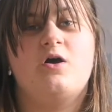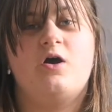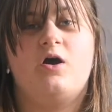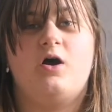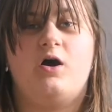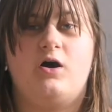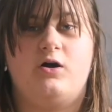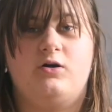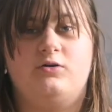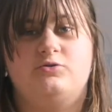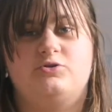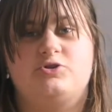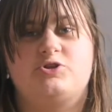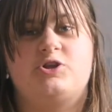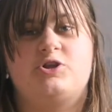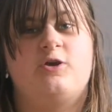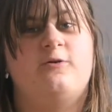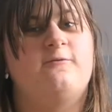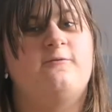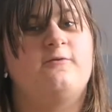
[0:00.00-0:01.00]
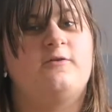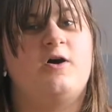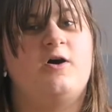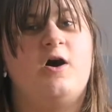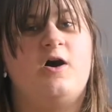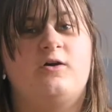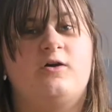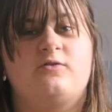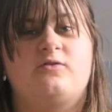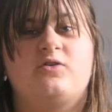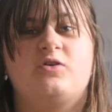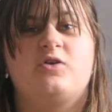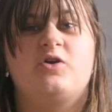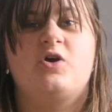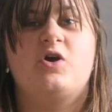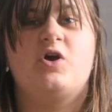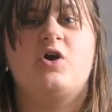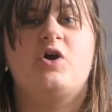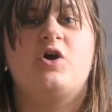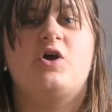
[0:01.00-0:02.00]
hauls to vlogs,
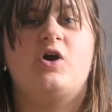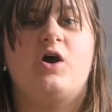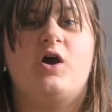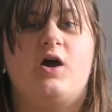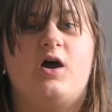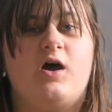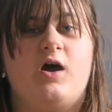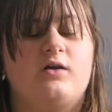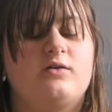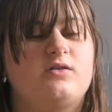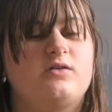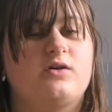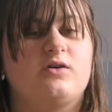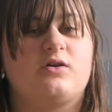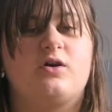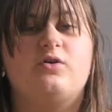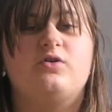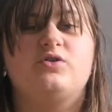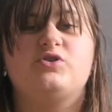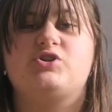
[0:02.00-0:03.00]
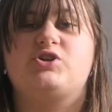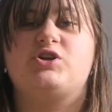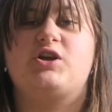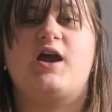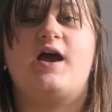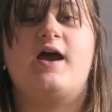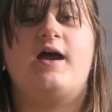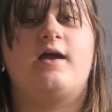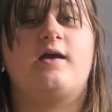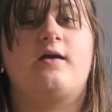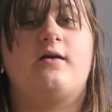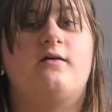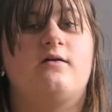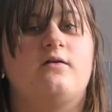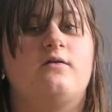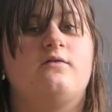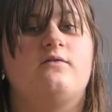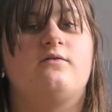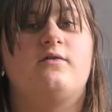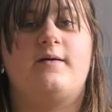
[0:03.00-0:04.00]
so go and check
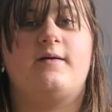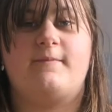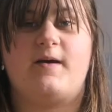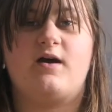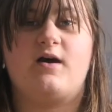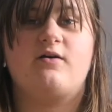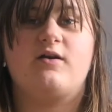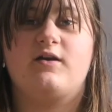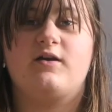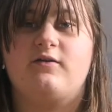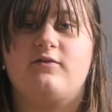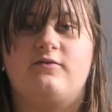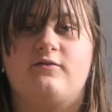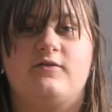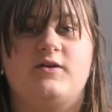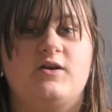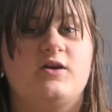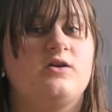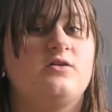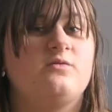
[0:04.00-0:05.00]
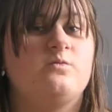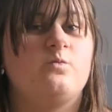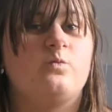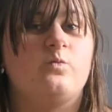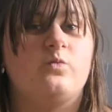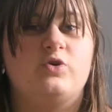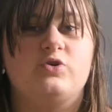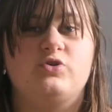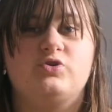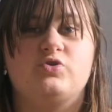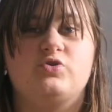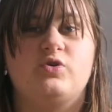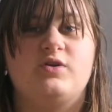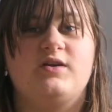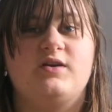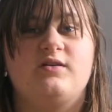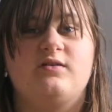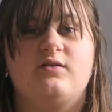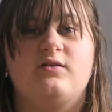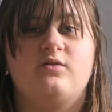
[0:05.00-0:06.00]
them out if you're
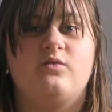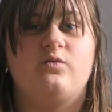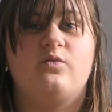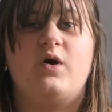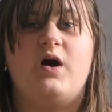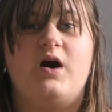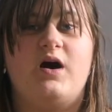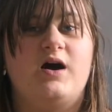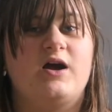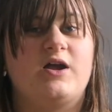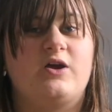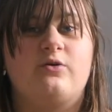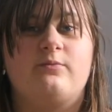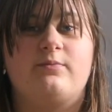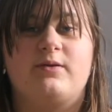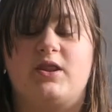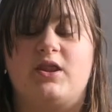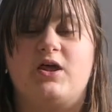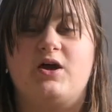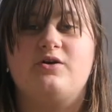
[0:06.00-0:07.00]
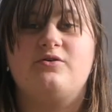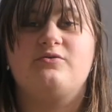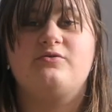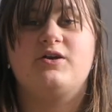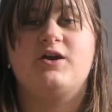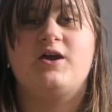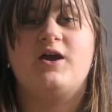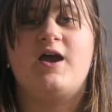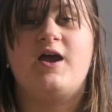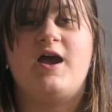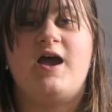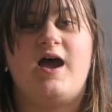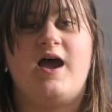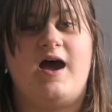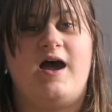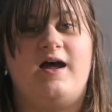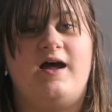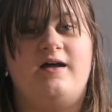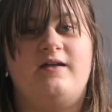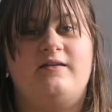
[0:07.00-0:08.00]
wondering what I upload,
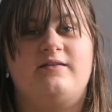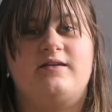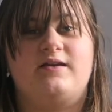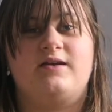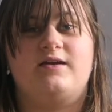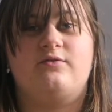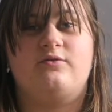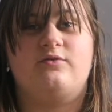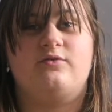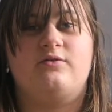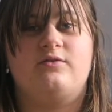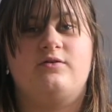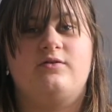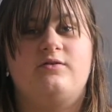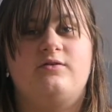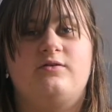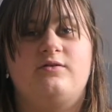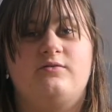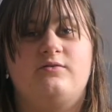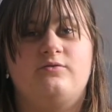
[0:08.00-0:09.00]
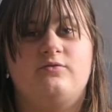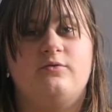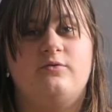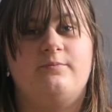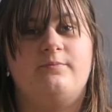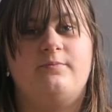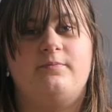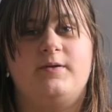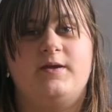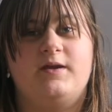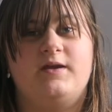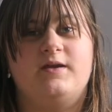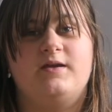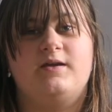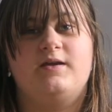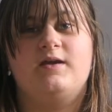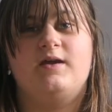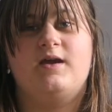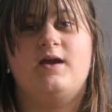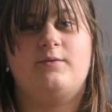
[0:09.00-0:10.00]
and it will be
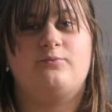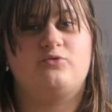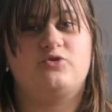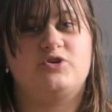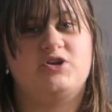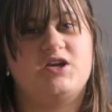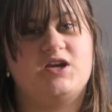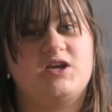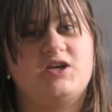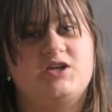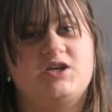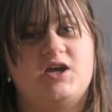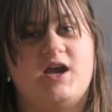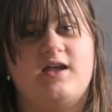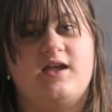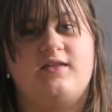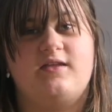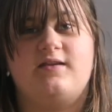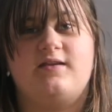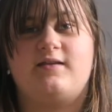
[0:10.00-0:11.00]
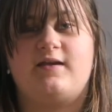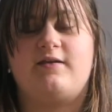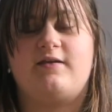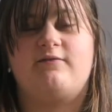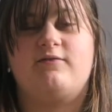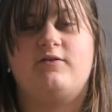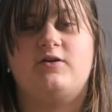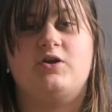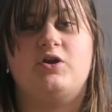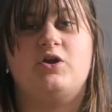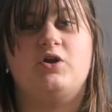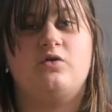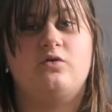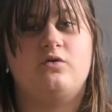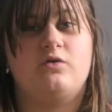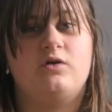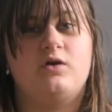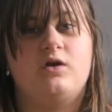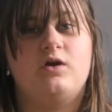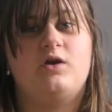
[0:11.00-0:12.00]
appreciated if you
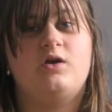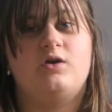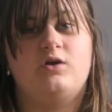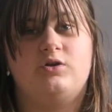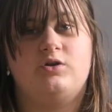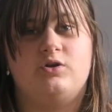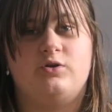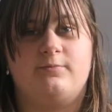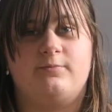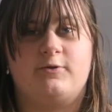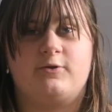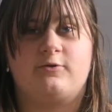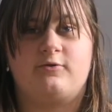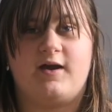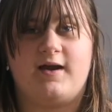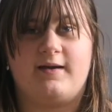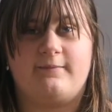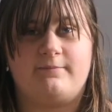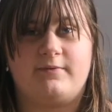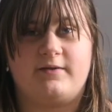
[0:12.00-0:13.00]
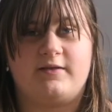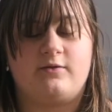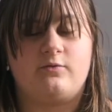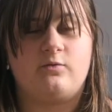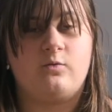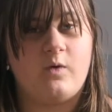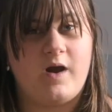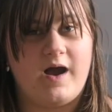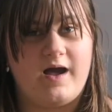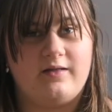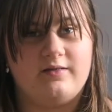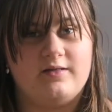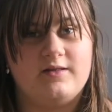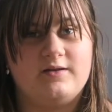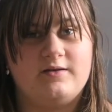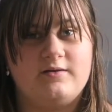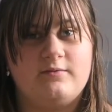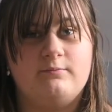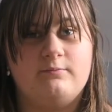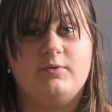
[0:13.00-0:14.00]
subscribe as well,
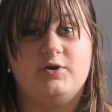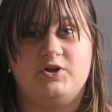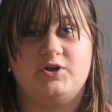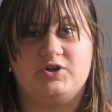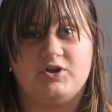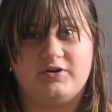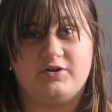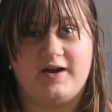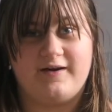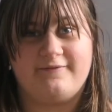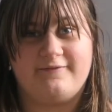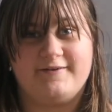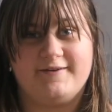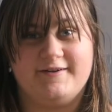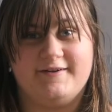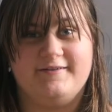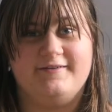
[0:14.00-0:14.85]
but you don't have to.